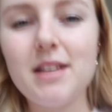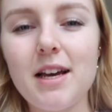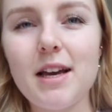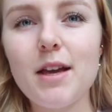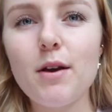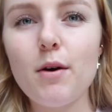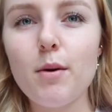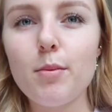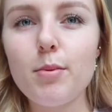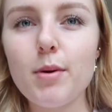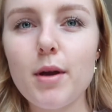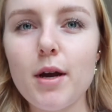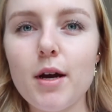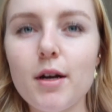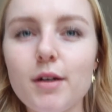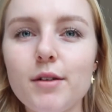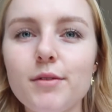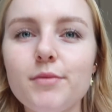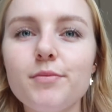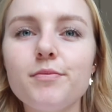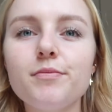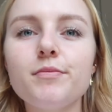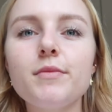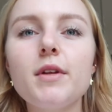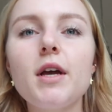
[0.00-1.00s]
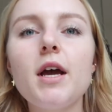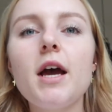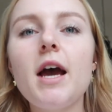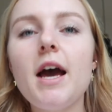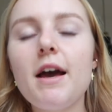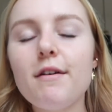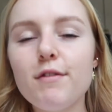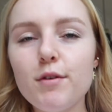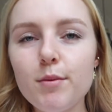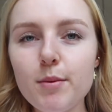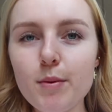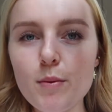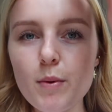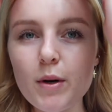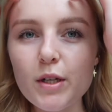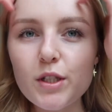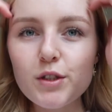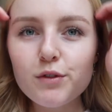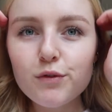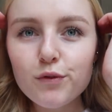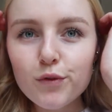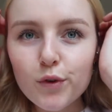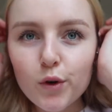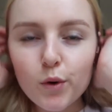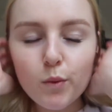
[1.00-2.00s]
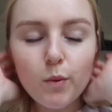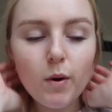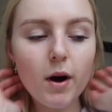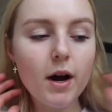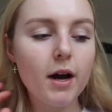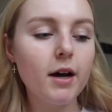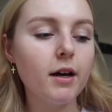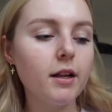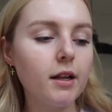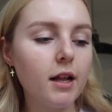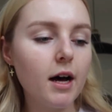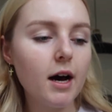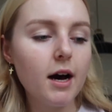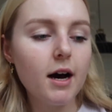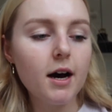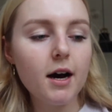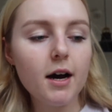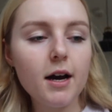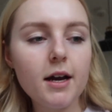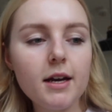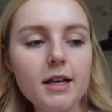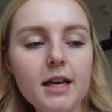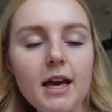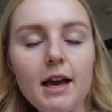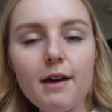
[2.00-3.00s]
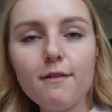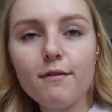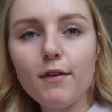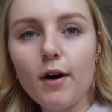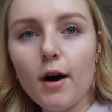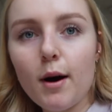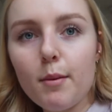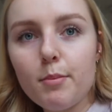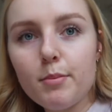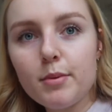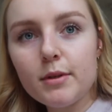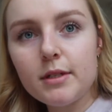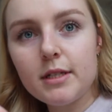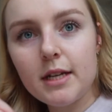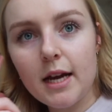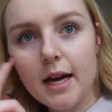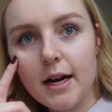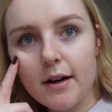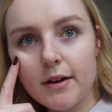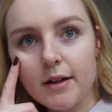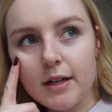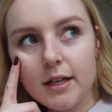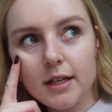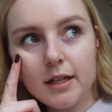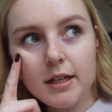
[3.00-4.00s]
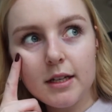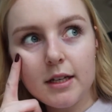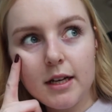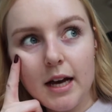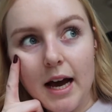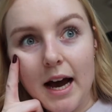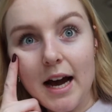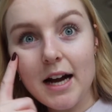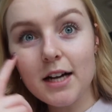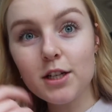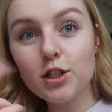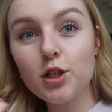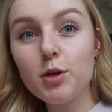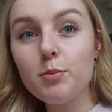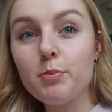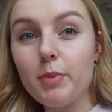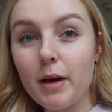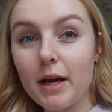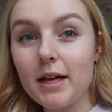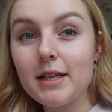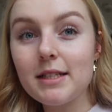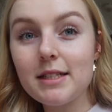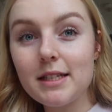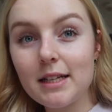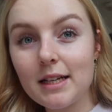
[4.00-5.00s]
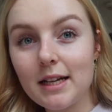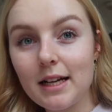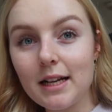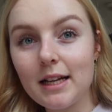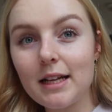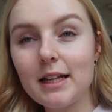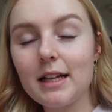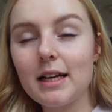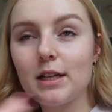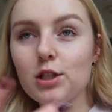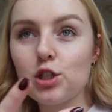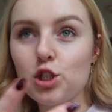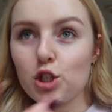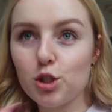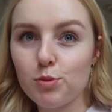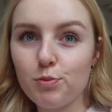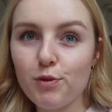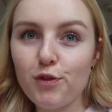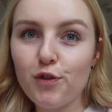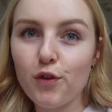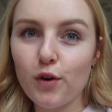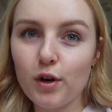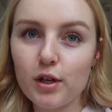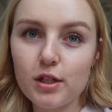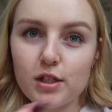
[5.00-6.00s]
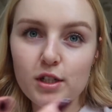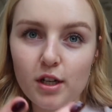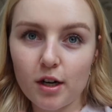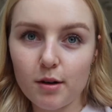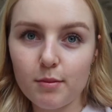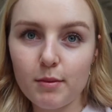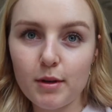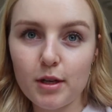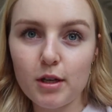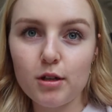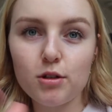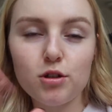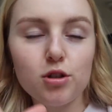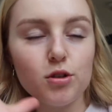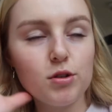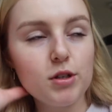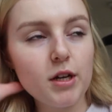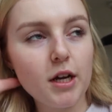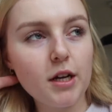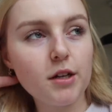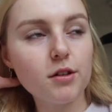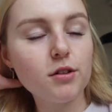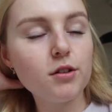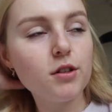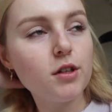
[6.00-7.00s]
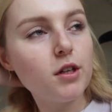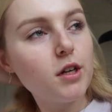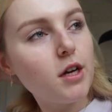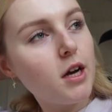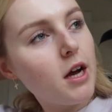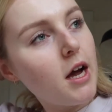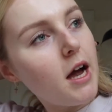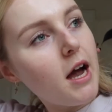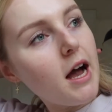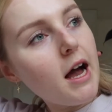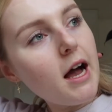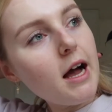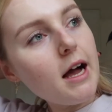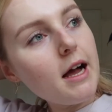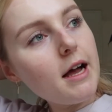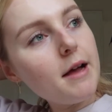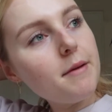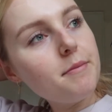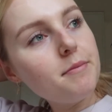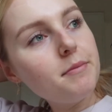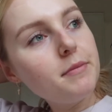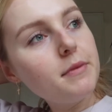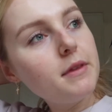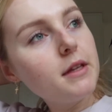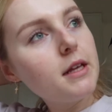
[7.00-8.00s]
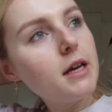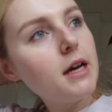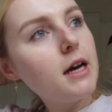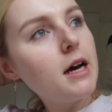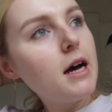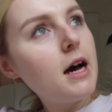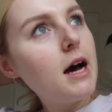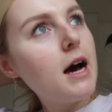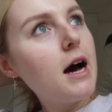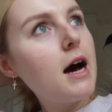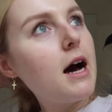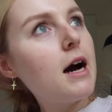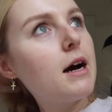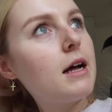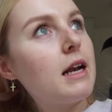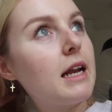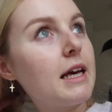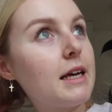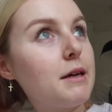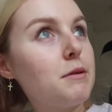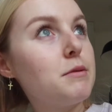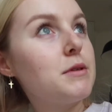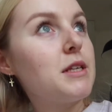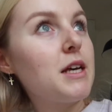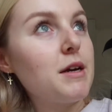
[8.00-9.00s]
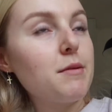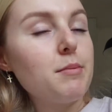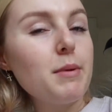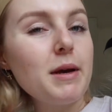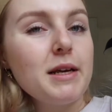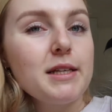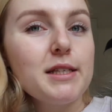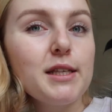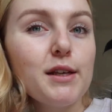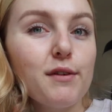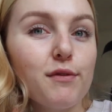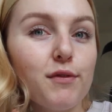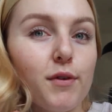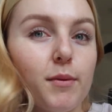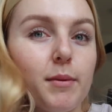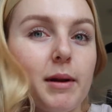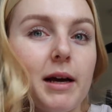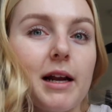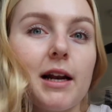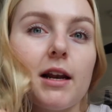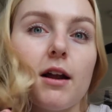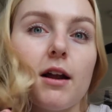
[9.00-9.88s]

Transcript: set you up here. If you've been watching for a while, I gave up dairy actually basically like just before I started my YouTube channel, and like it was like basically from like